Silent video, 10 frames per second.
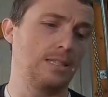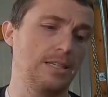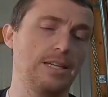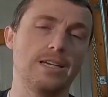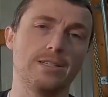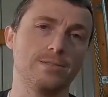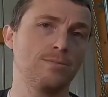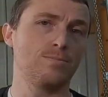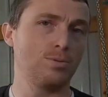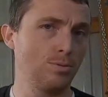again,
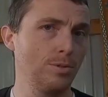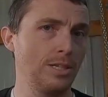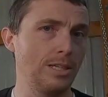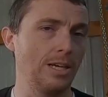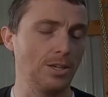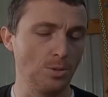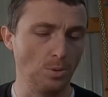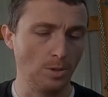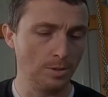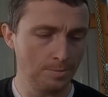pretty dang
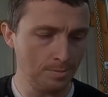cool.